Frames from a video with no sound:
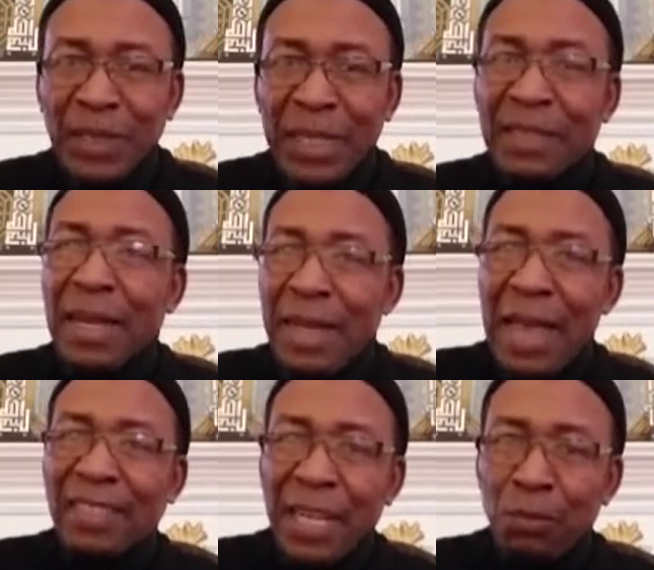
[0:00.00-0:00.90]
It is an
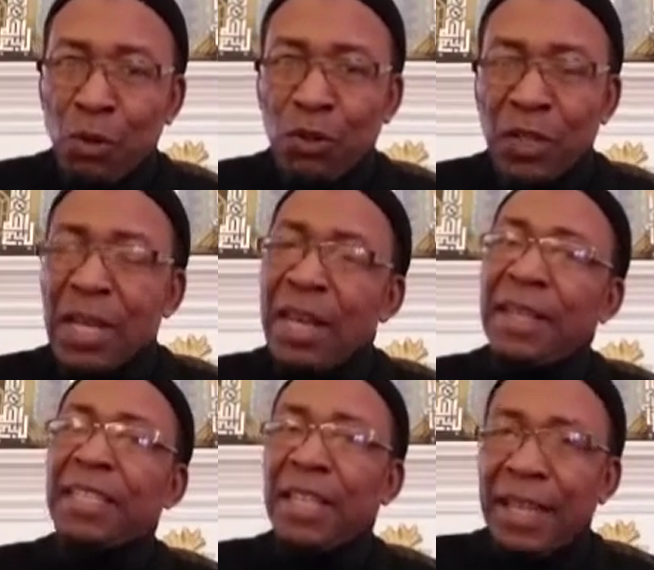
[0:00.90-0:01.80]
extant book,
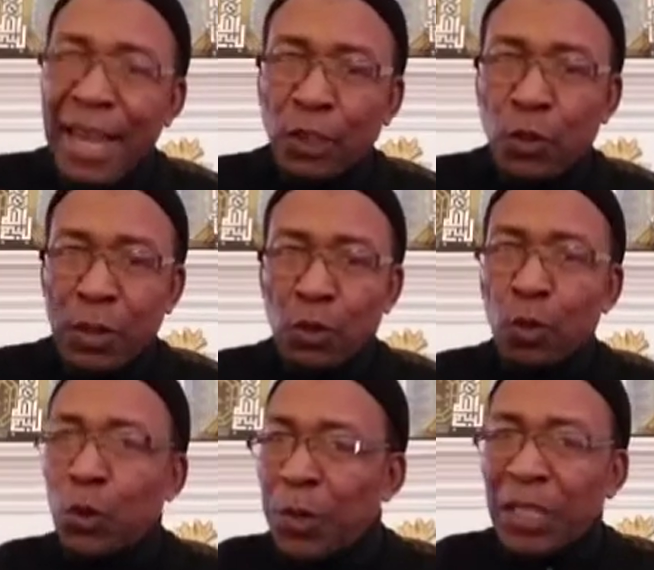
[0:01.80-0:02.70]
and intellectuals
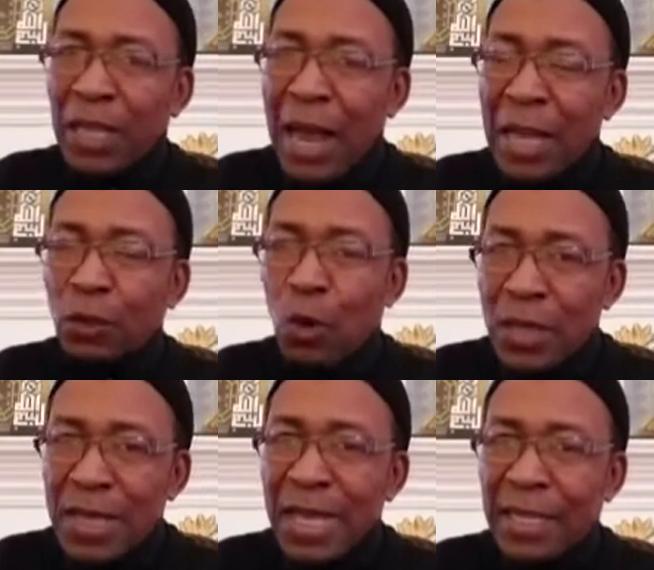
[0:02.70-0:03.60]
who specialize
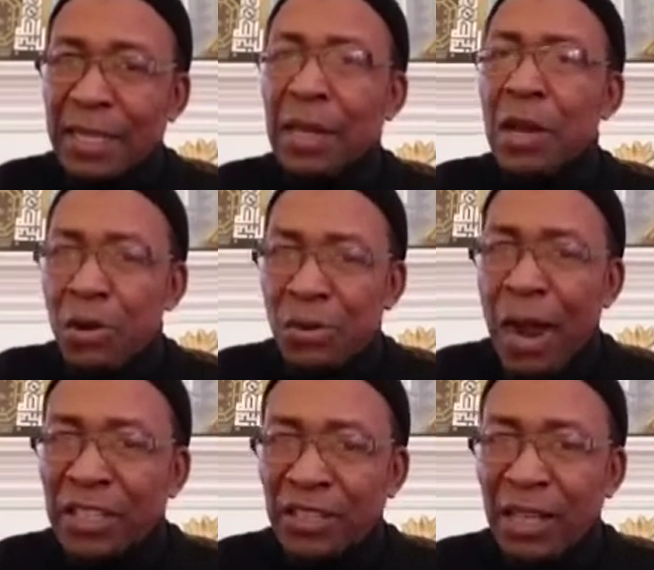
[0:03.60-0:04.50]
on thinking,
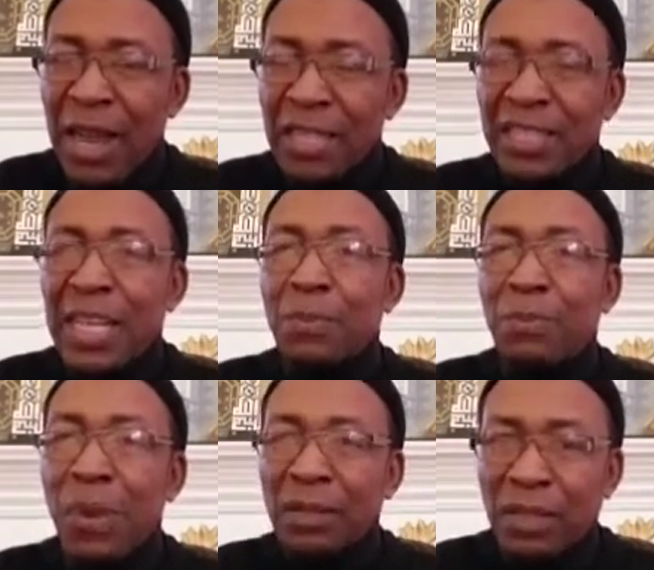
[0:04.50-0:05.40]
rationalizing, and
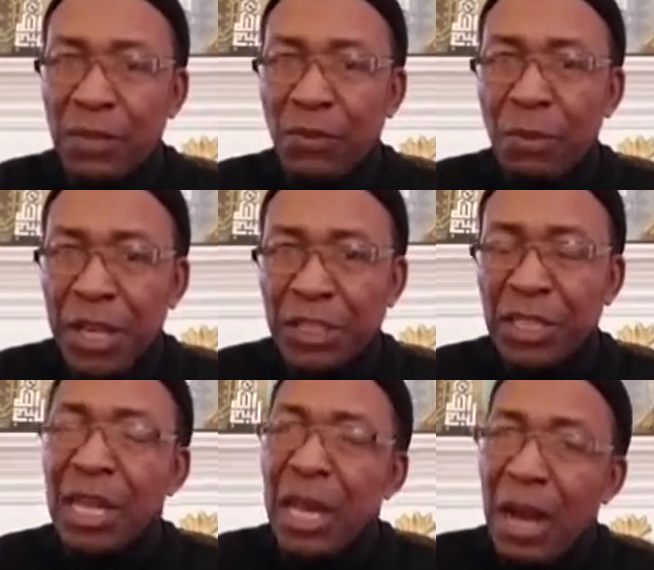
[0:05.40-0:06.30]
processing
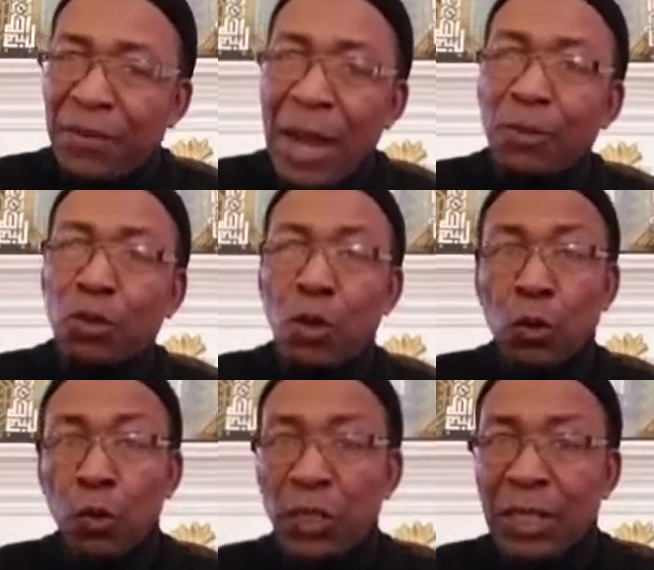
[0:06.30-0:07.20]
information have come to
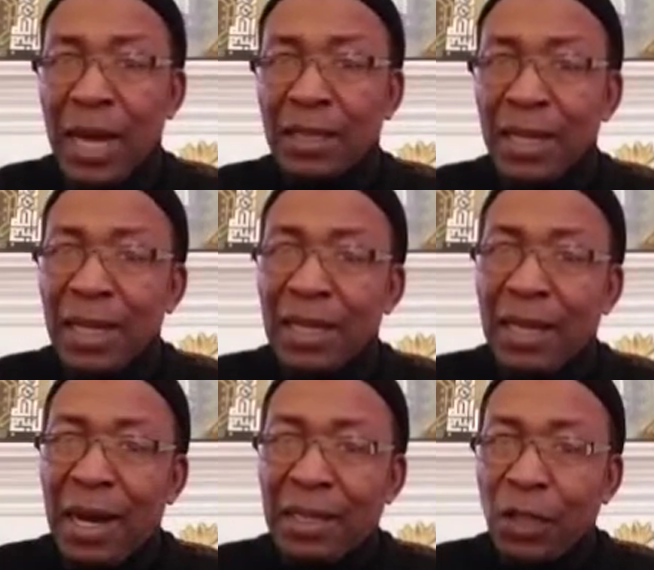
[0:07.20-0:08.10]
conclusion that
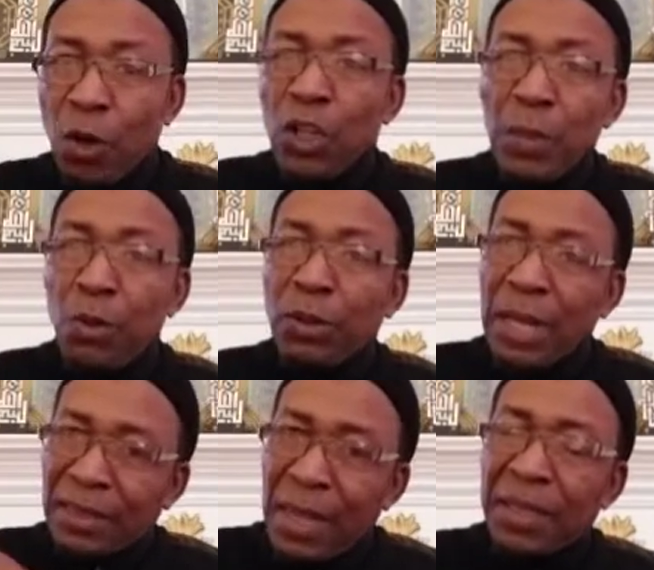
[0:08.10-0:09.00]
the only book
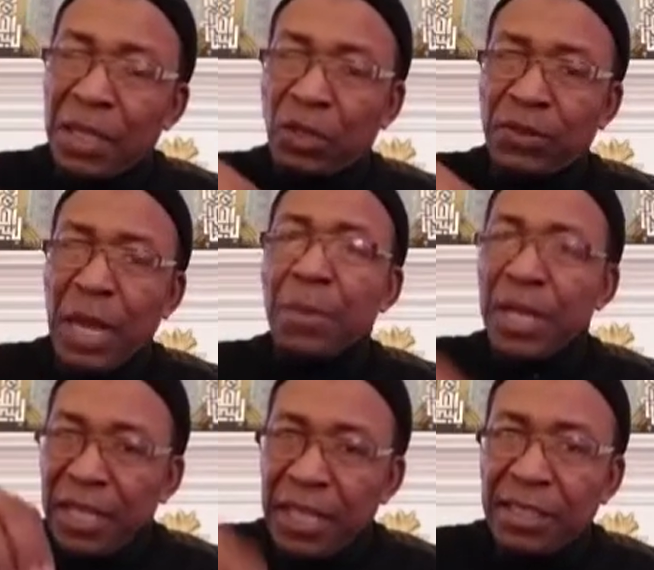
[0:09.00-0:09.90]
that stands the test of time
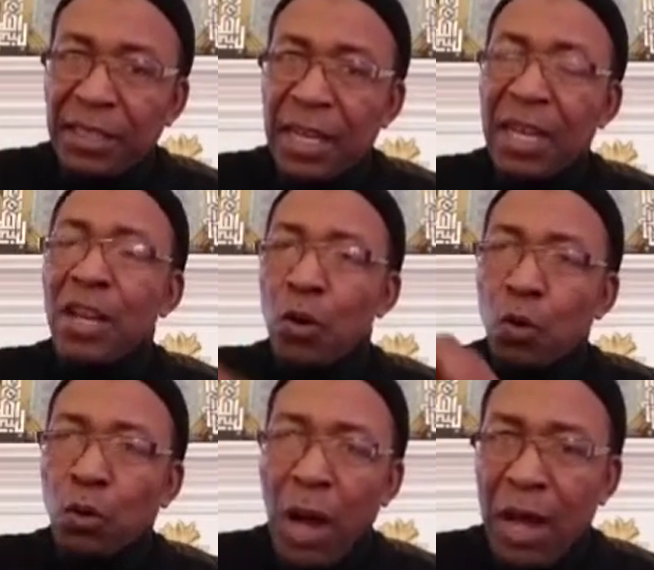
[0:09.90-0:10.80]
is the
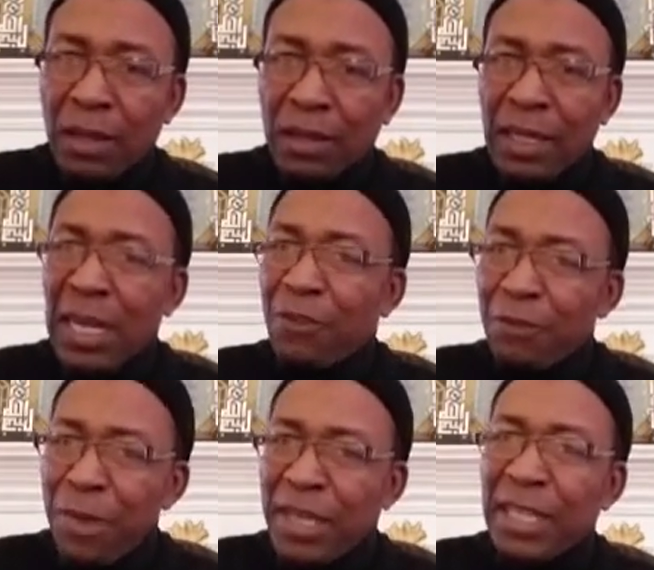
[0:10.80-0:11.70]
Quran. And they
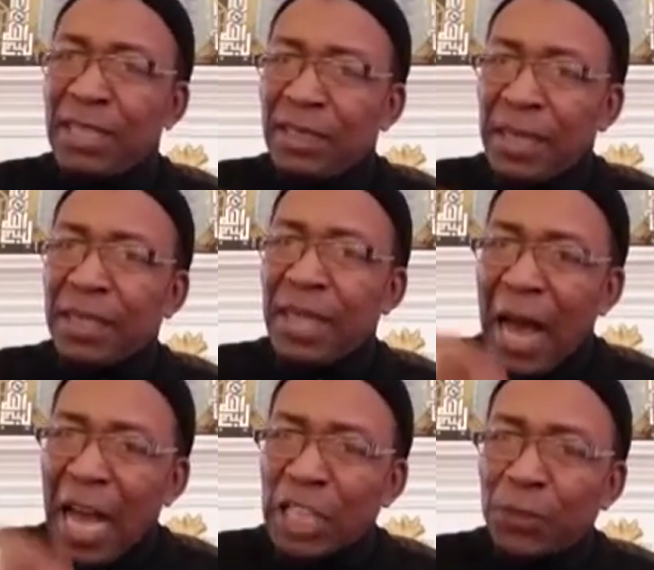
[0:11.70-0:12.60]
have making
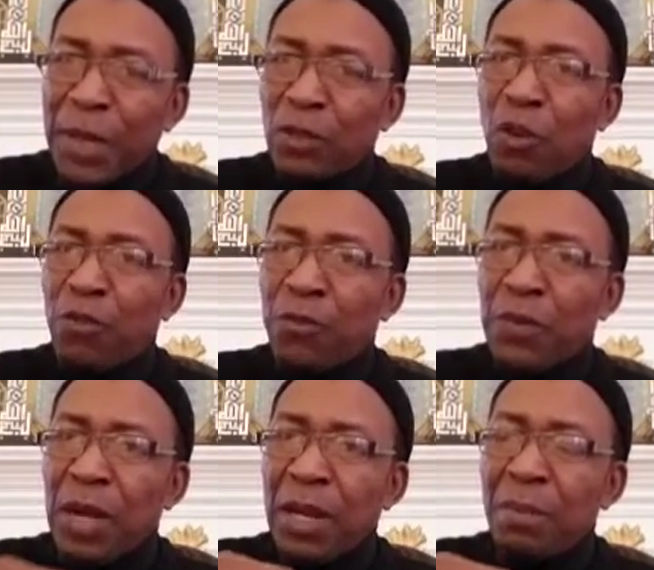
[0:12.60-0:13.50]
certain aspect of
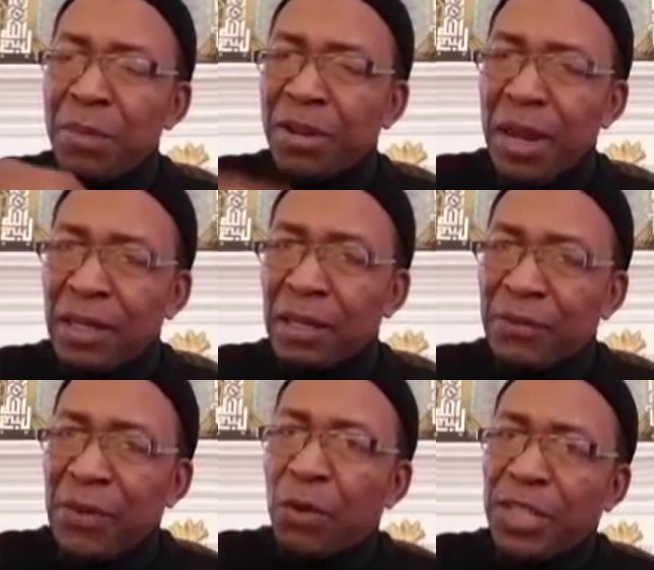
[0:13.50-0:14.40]
miracle
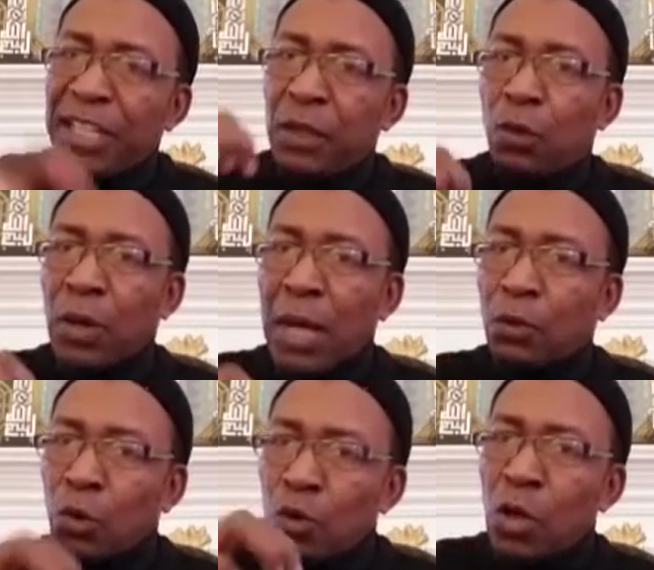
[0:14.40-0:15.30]
found in the
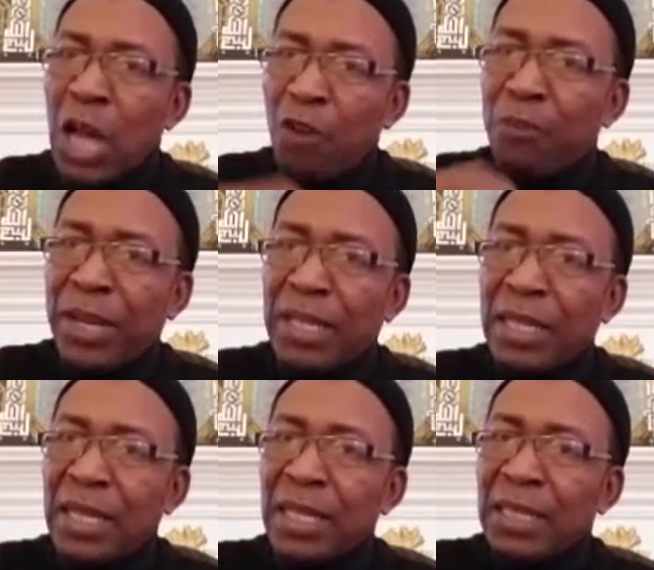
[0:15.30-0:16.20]
Quran could not have
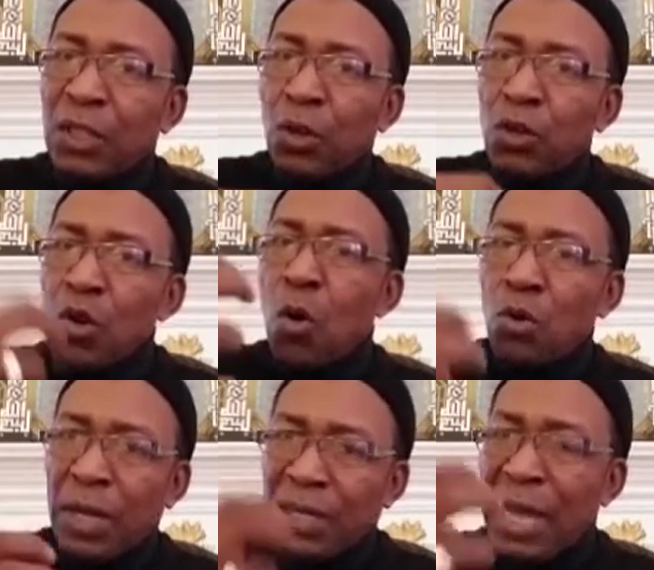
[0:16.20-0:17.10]
been, you know,
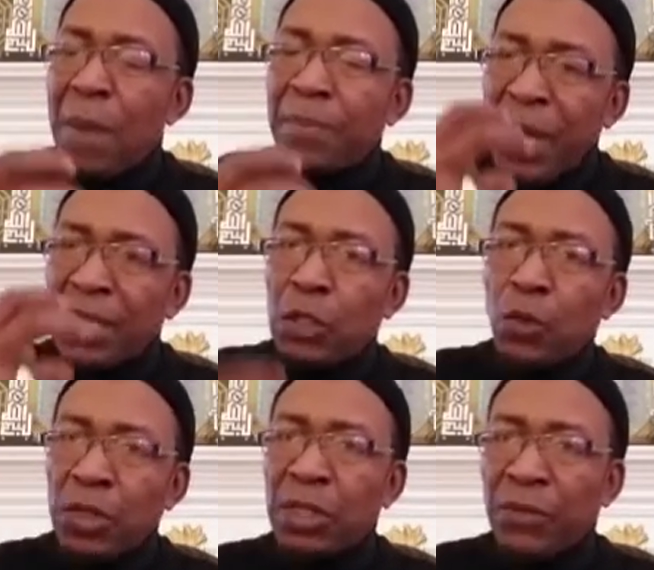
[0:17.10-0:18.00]
known at the time that it
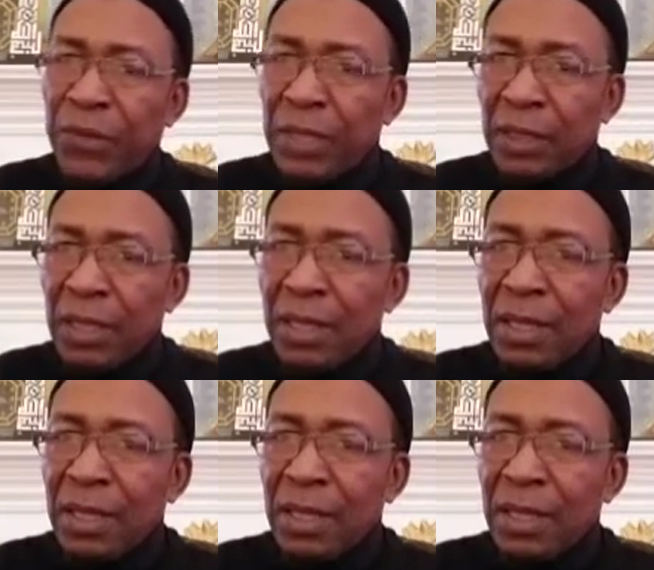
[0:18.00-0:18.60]
was revealed.